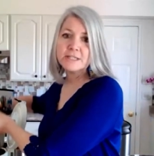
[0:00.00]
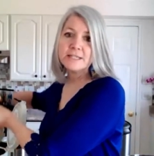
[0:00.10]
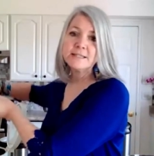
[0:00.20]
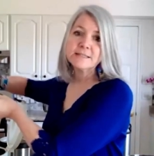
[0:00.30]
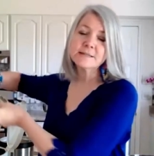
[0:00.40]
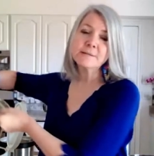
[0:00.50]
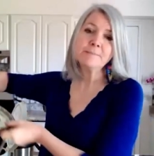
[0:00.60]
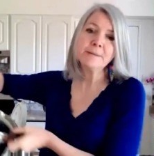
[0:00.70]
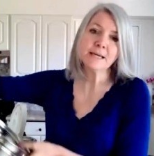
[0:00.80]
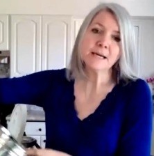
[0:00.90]
D's
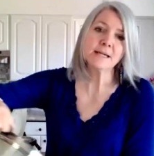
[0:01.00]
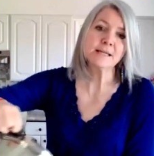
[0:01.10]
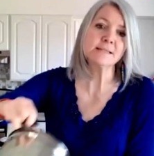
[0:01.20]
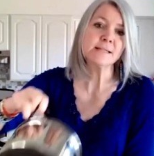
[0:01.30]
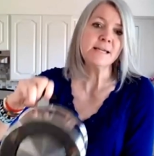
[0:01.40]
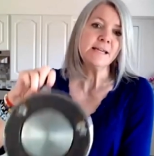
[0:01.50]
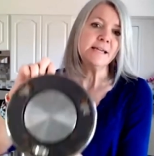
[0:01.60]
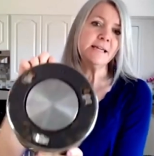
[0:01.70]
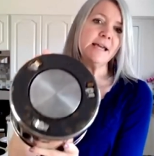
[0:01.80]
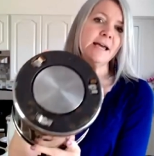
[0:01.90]
because
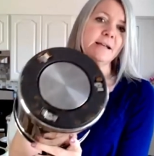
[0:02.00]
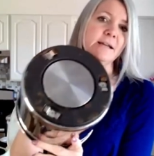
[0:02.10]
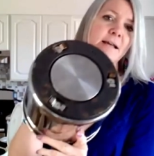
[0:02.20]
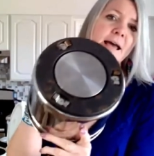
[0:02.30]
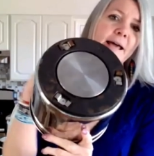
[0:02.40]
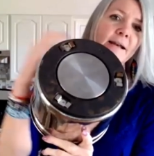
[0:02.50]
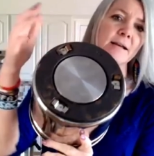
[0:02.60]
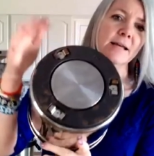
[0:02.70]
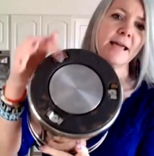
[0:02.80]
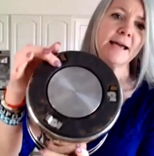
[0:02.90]
he added,
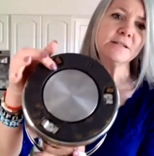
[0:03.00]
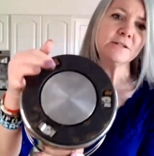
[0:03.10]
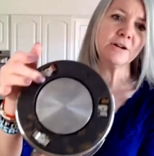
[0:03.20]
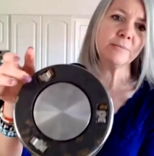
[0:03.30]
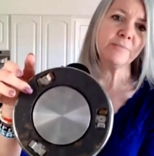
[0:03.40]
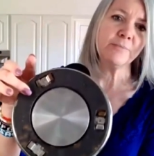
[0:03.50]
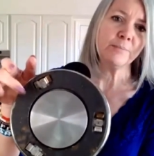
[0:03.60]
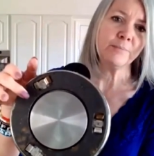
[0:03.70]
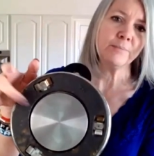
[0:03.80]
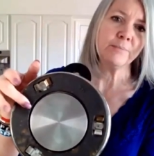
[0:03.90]
added a cast iron
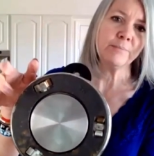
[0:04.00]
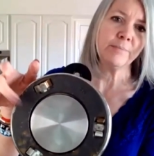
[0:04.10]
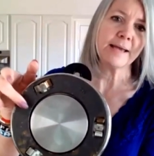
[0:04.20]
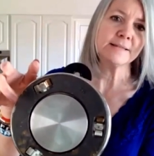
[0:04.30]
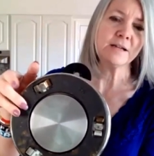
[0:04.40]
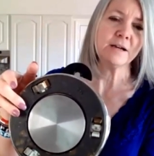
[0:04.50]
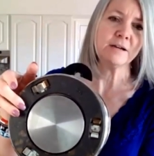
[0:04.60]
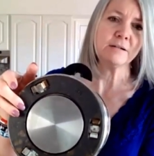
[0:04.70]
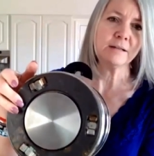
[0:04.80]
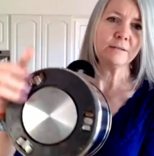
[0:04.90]
cast
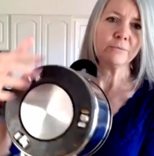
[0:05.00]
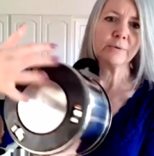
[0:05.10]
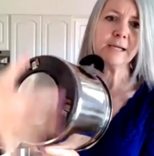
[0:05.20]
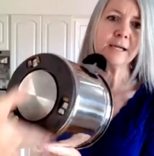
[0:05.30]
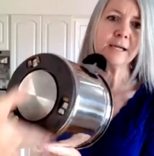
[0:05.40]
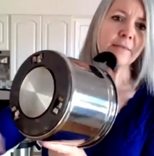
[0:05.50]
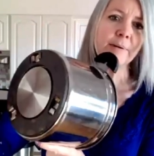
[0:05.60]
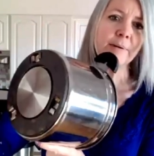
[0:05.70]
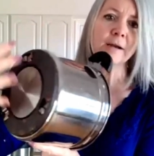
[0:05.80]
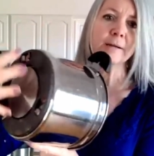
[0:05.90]
iron ring on the
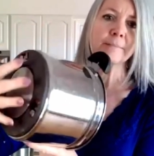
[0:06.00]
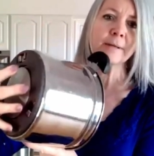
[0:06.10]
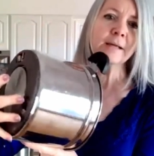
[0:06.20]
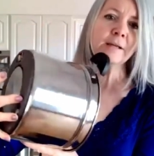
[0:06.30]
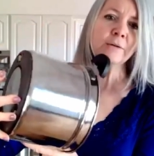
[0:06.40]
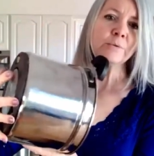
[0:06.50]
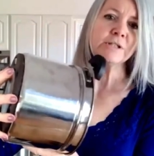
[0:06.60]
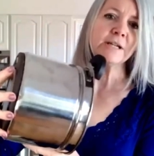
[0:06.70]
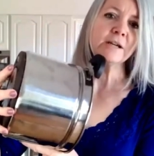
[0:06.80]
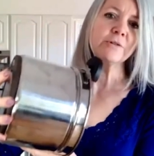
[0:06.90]
bottom,
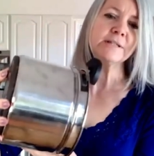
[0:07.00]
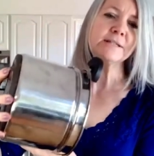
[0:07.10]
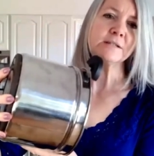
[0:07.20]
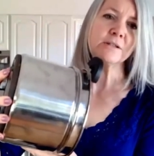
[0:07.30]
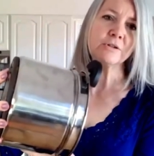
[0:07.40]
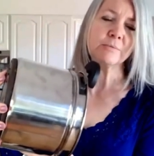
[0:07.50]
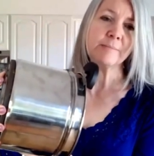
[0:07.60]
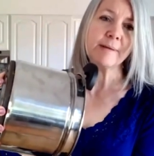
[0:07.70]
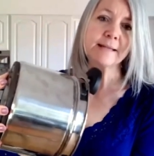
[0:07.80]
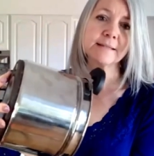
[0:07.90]
which increases the
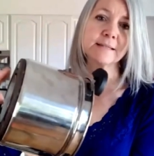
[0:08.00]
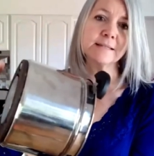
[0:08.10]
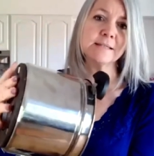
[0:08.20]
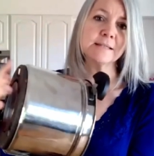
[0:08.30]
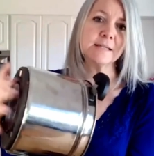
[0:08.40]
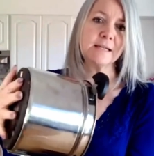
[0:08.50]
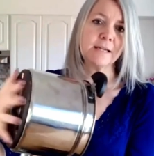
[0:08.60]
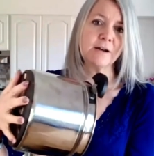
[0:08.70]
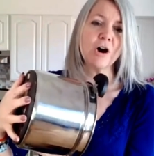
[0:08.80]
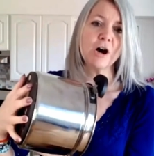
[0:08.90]
thermal mass because this is going to
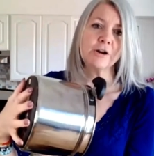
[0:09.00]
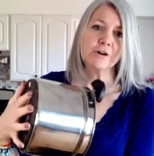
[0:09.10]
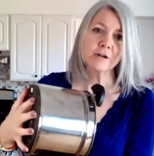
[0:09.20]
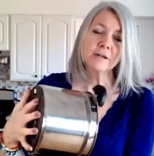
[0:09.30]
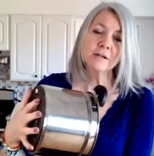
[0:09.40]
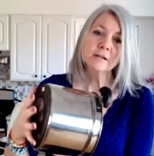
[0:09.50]
get hotter,